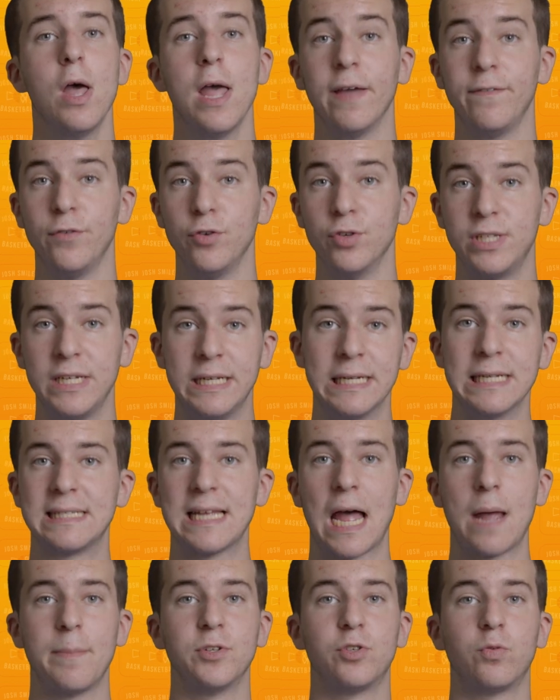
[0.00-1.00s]
If you see an
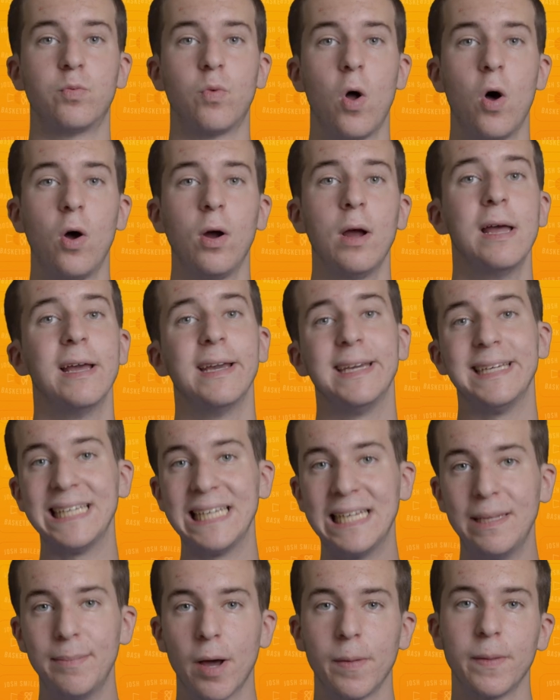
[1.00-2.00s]
assignment's wrong,
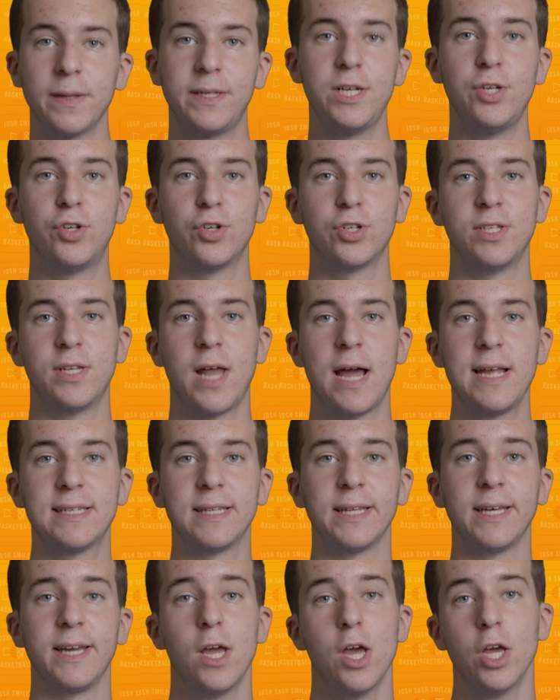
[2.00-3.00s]
email the teachers
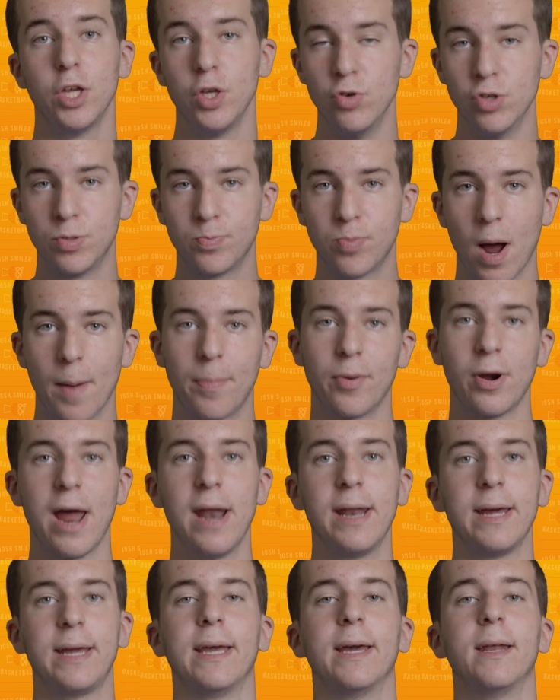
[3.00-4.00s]
nicely, use proper
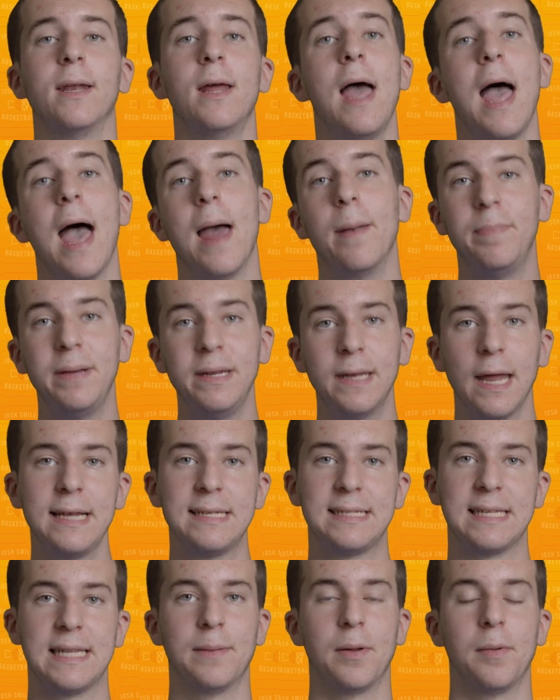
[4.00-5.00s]
etiquette, and be
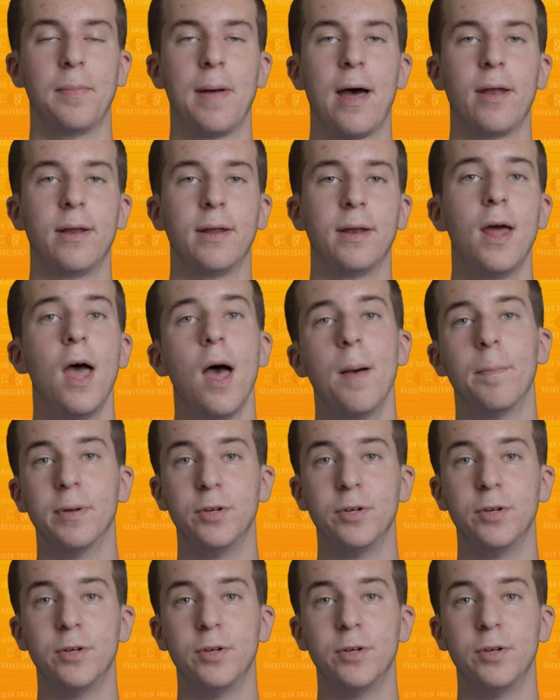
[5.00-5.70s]
nice to them about it.